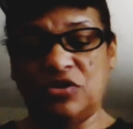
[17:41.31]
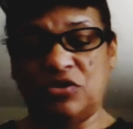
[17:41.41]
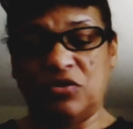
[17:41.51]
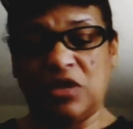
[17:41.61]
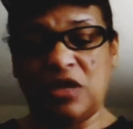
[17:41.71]
You
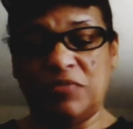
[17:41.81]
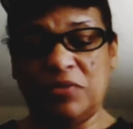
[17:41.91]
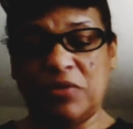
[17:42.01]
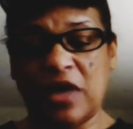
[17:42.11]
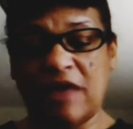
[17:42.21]
know, a lot of
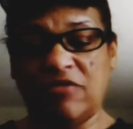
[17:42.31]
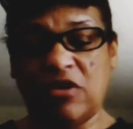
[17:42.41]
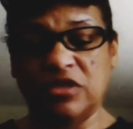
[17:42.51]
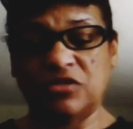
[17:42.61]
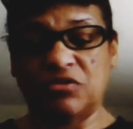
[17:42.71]
people have
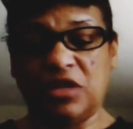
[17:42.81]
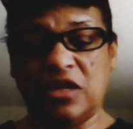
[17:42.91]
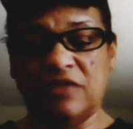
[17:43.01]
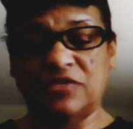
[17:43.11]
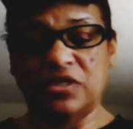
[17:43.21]
lost their
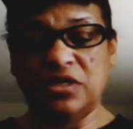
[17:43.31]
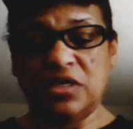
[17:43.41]
lives.